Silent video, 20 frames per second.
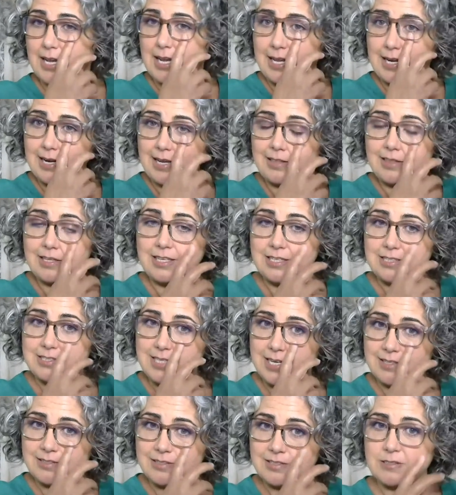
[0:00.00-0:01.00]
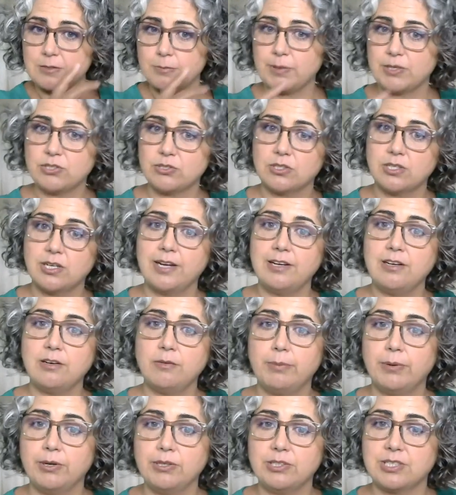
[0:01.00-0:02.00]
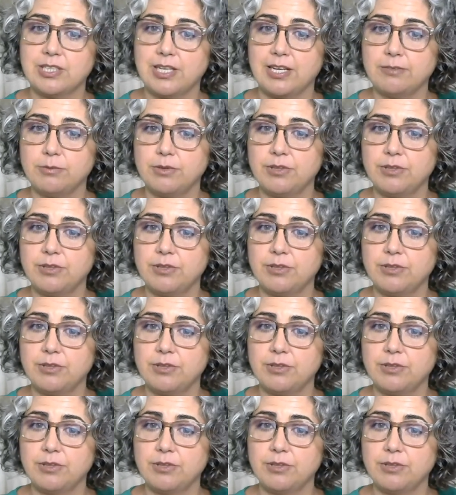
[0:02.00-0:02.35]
And I think it takes a special kind of person